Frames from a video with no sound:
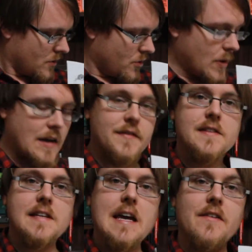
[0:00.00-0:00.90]
You have
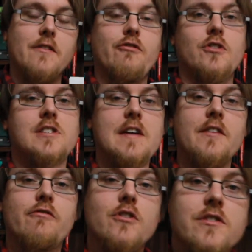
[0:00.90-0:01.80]
saving throws. Saving throws are